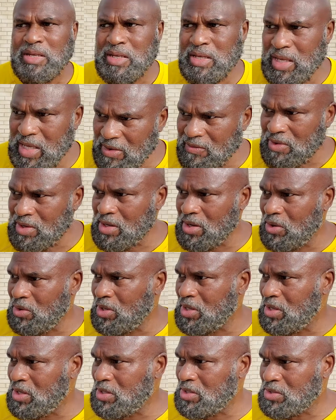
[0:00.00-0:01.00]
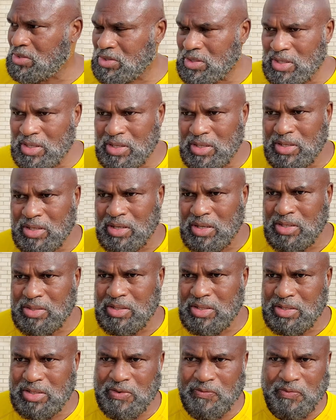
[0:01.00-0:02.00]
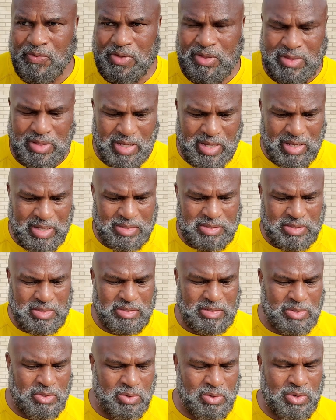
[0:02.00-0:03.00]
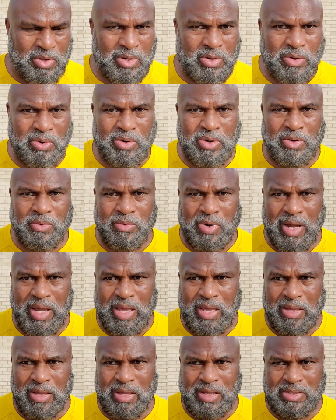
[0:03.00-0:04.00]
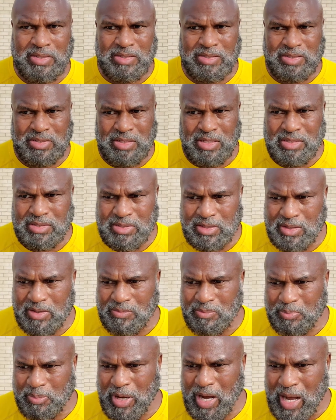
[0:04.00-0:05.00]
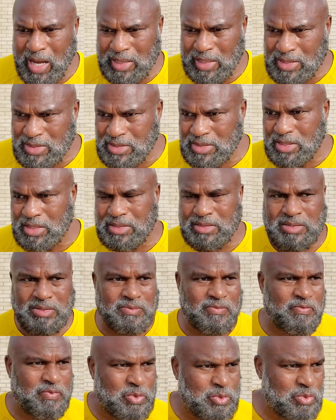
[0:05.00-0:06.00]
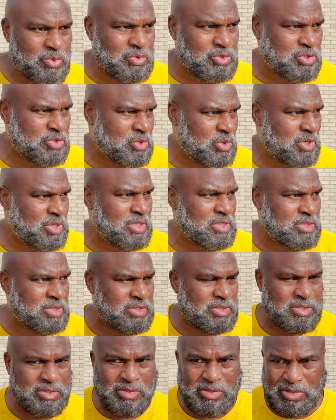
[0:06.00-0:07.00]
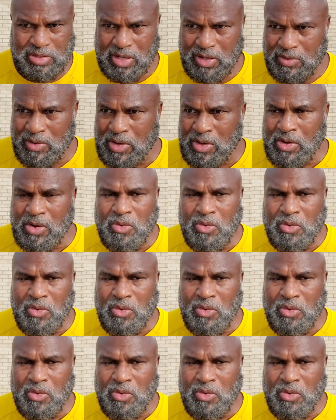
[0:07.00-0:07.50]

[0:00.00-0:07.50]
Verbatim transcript: even though there's uh, uh, different things that's going on, right, in the sense of politics and food shortages and stuff,